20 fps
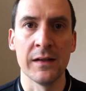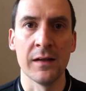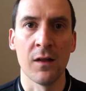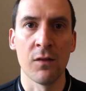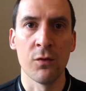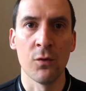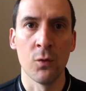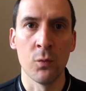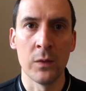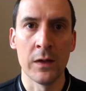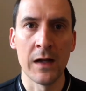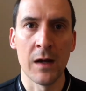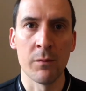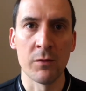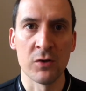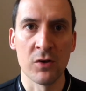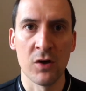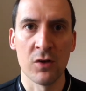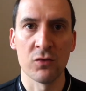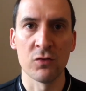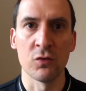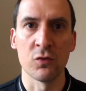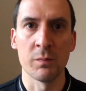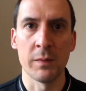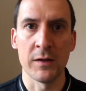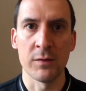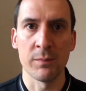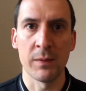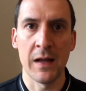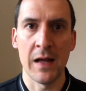I thought Willian was Arsenal's
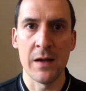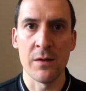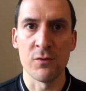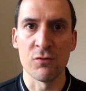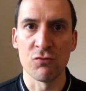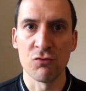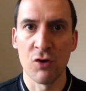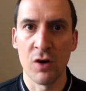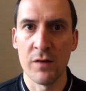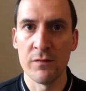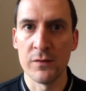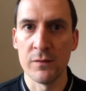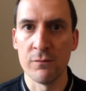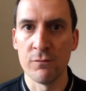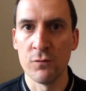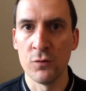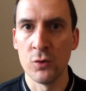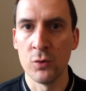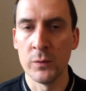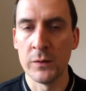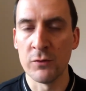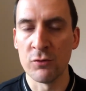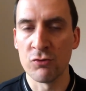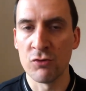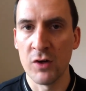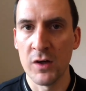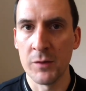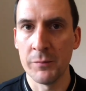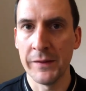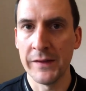best player. He was driving them forward, he was
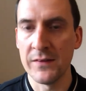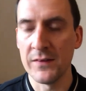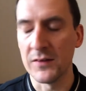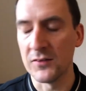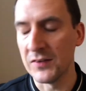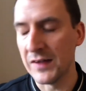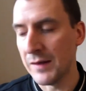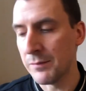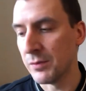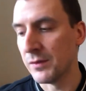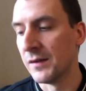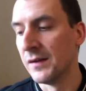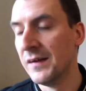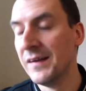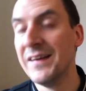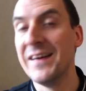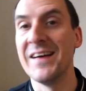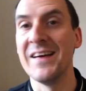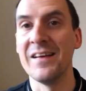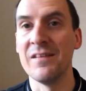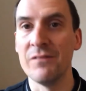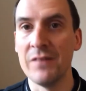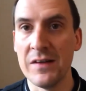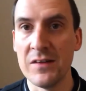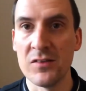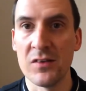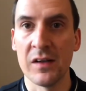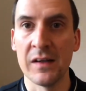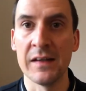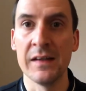trying to make things happen, and
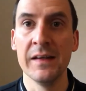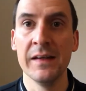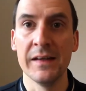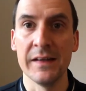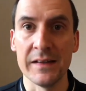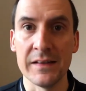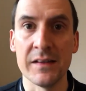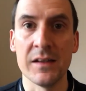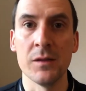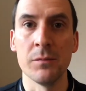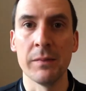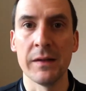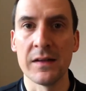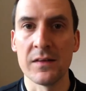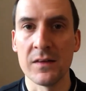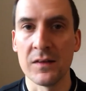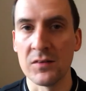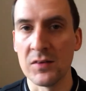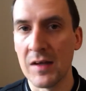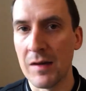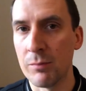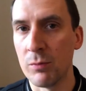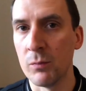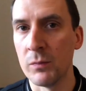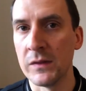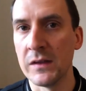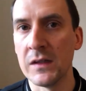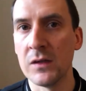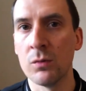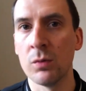eventually he did make things happen
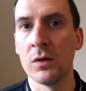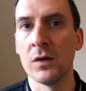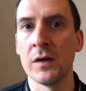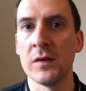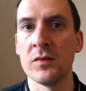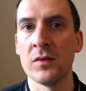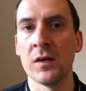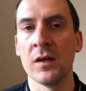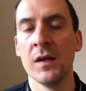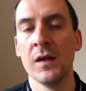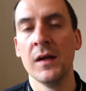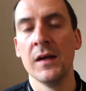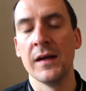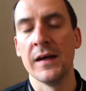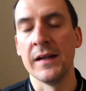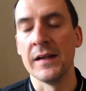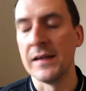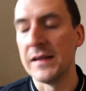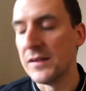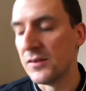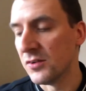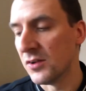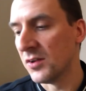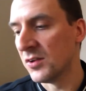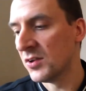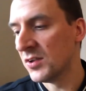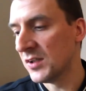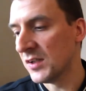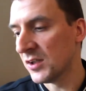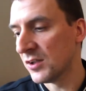with the equaliser and his
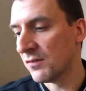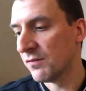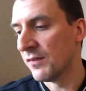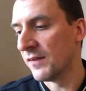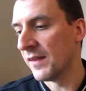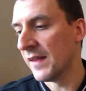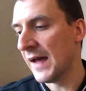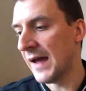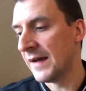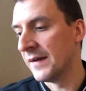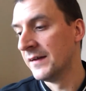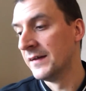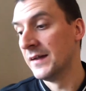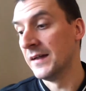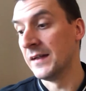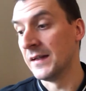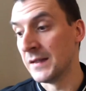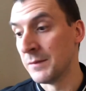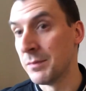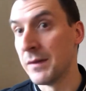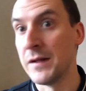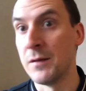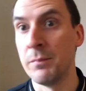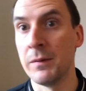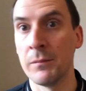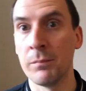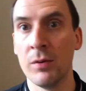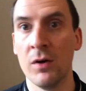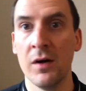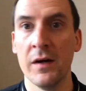assist for that. And then he played a
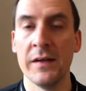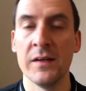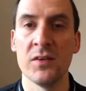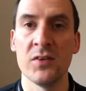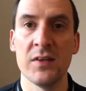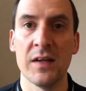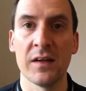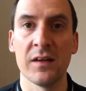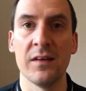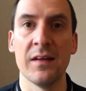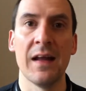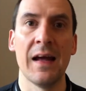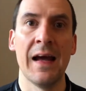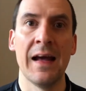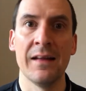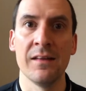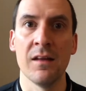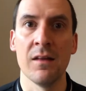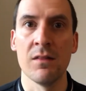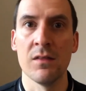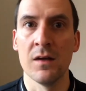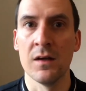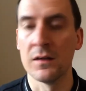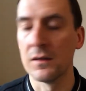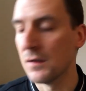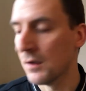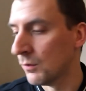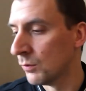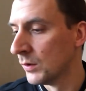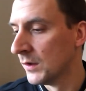big part in the second and the third
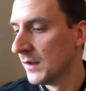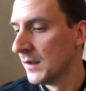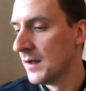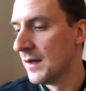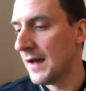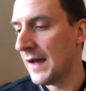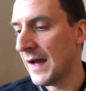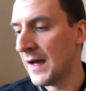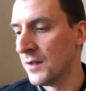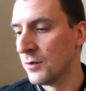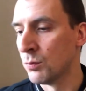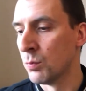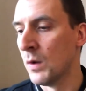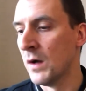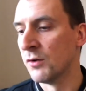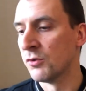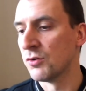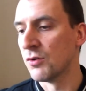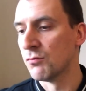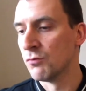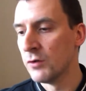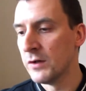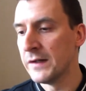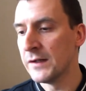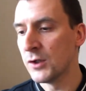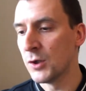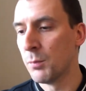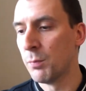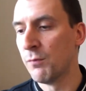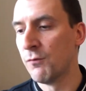goal as well. So really
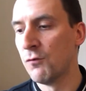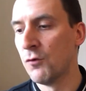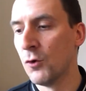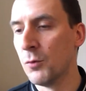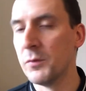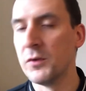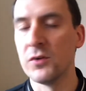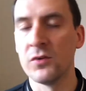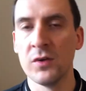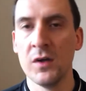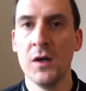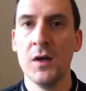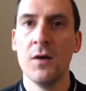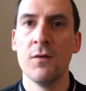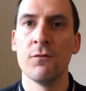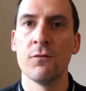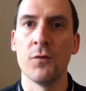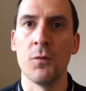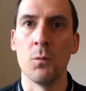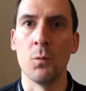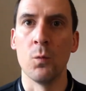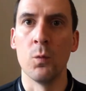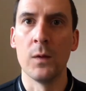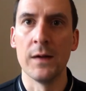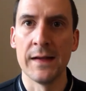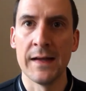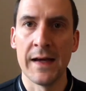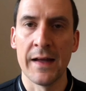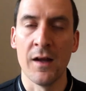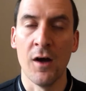good performance from
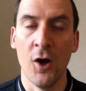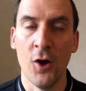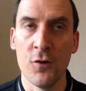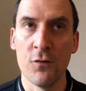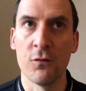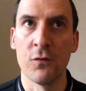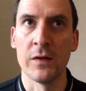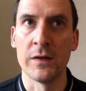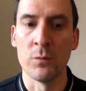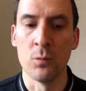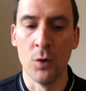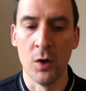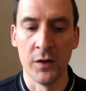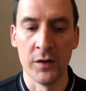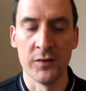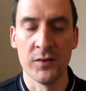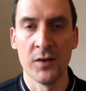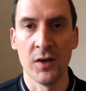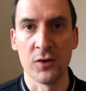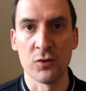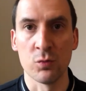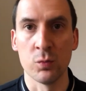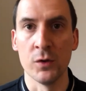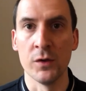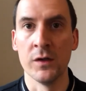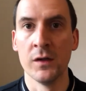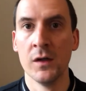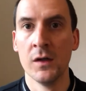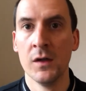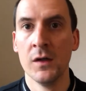Willian. Hopefully one, touch
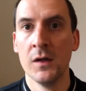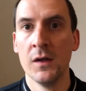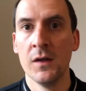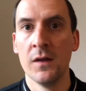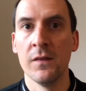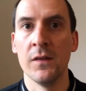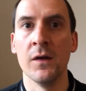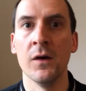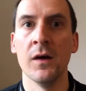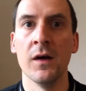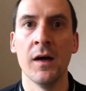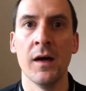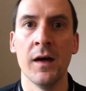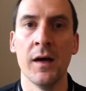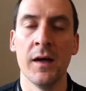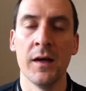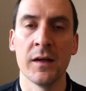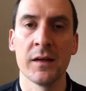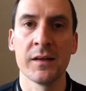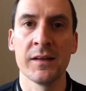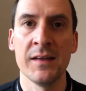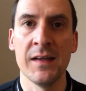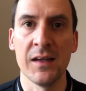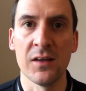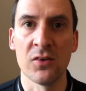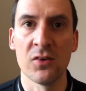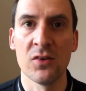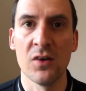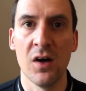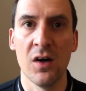wood, that
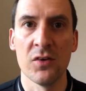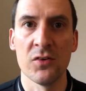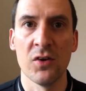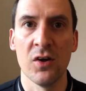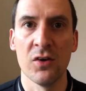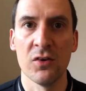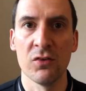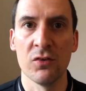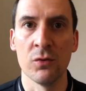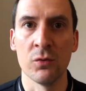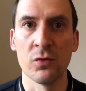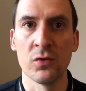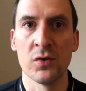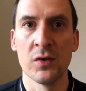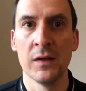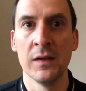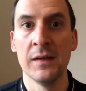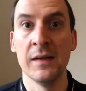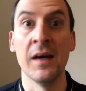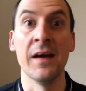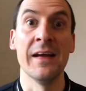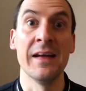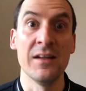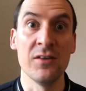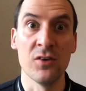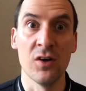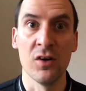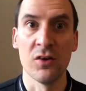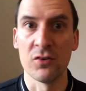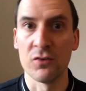kick-starts
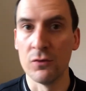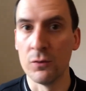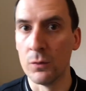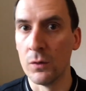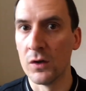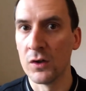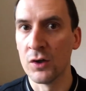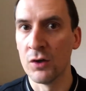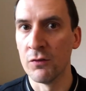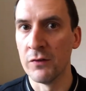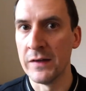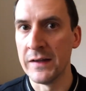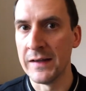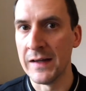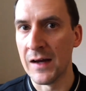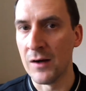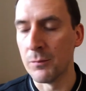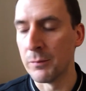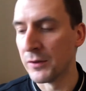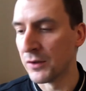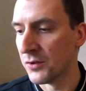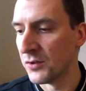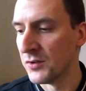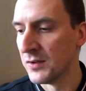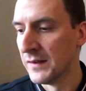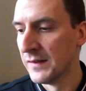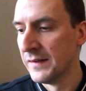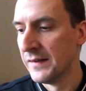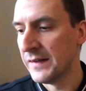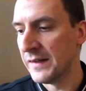his Arsenal career now, because
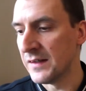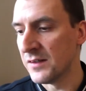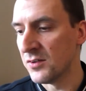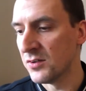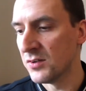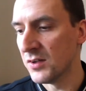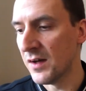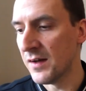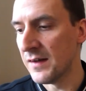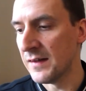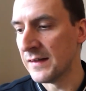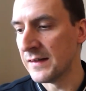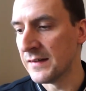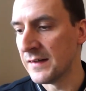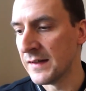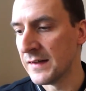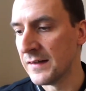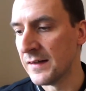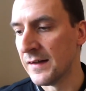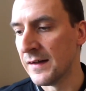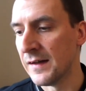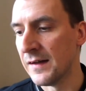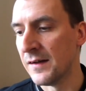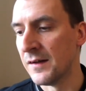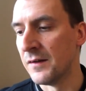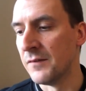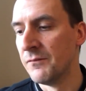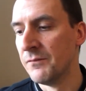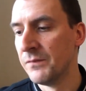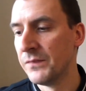he certainly needed it.
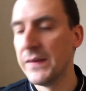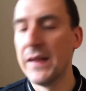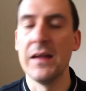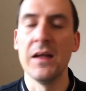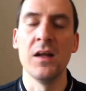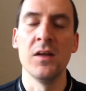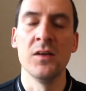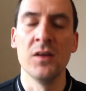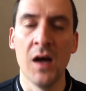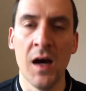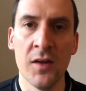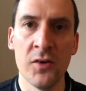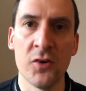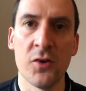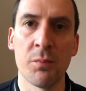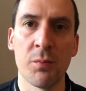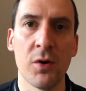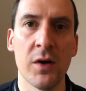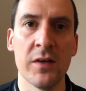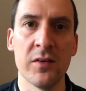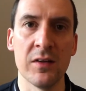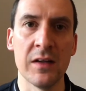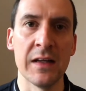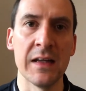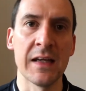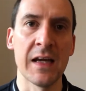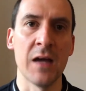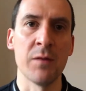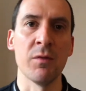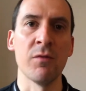And unsurprisingly, he
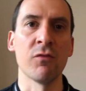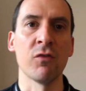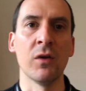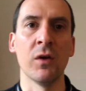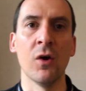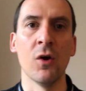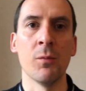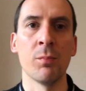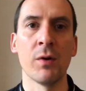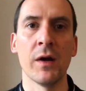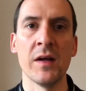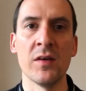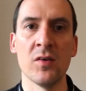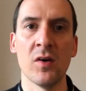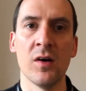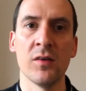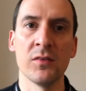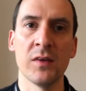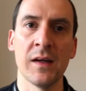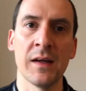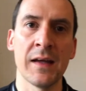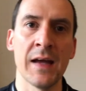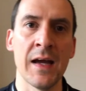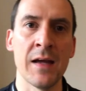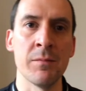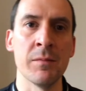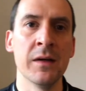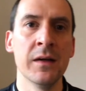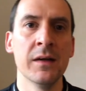came in for a lot of praise after the game.